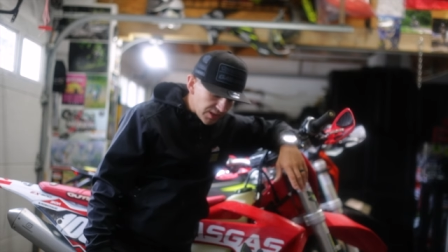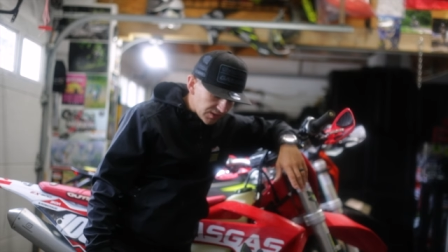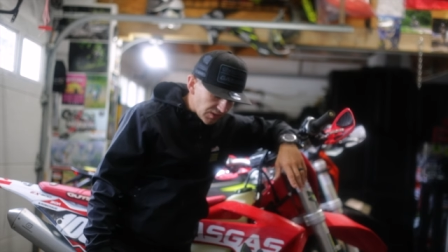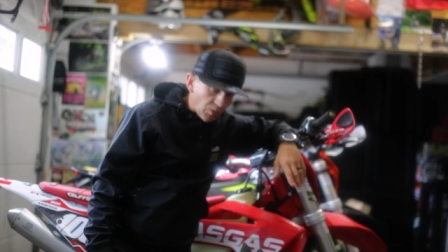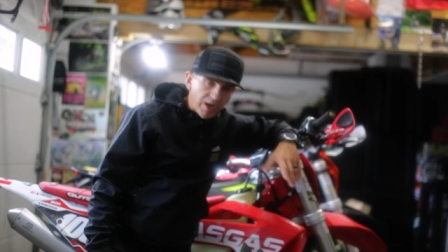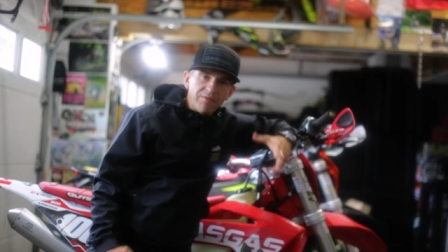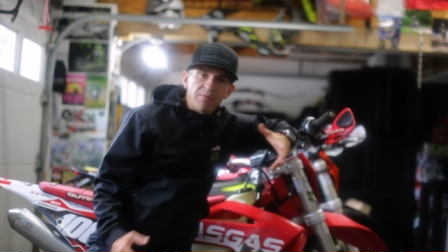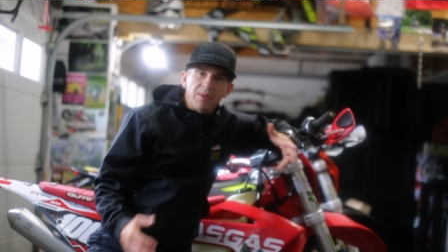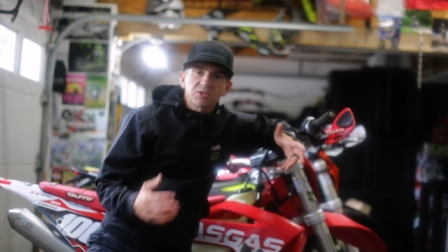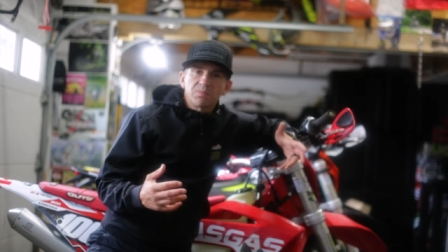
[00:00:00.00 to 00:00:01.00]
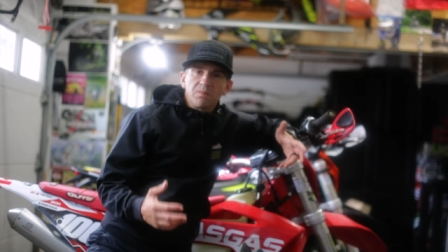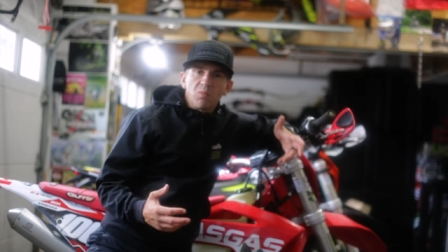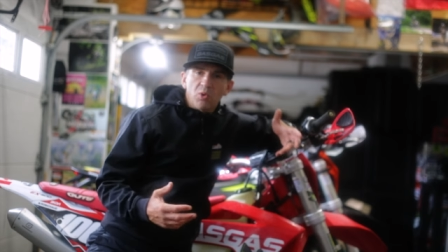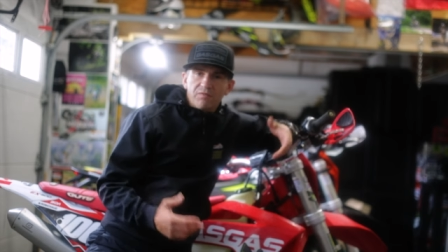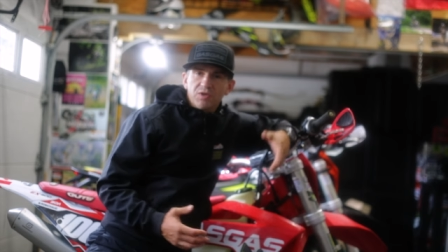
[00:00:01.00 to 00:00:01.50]
So I want to have a much
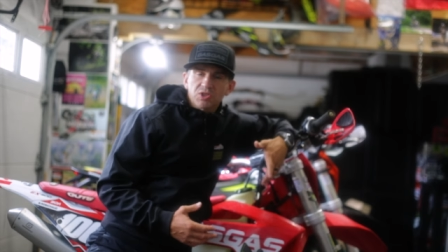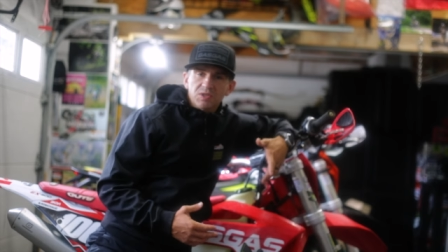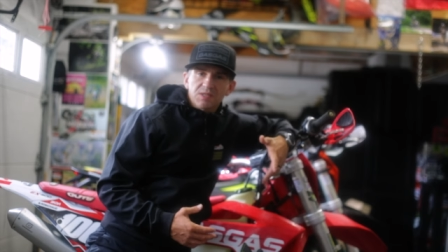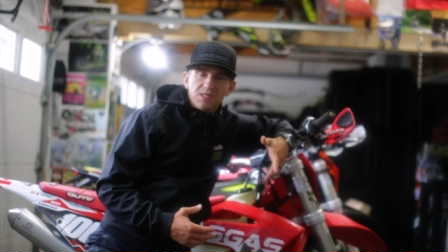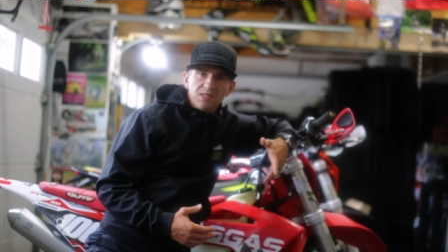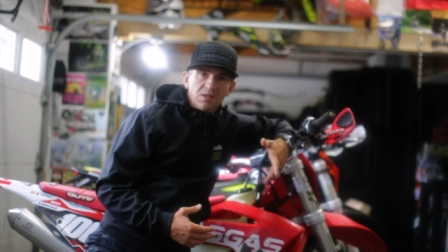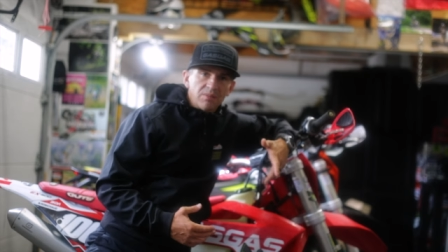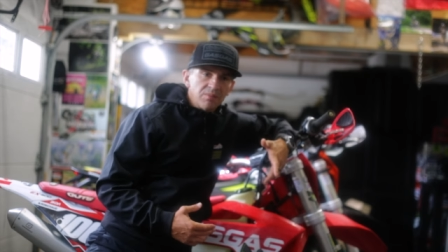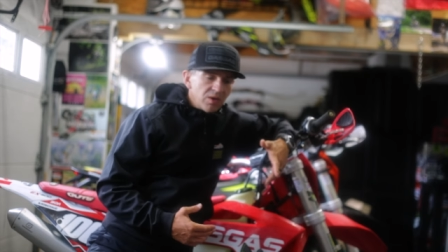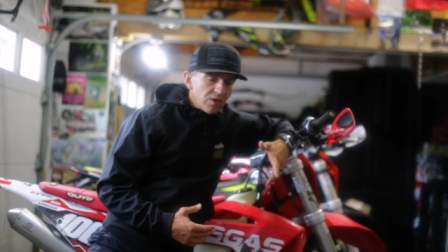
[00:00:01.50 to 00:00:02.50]
more efficient system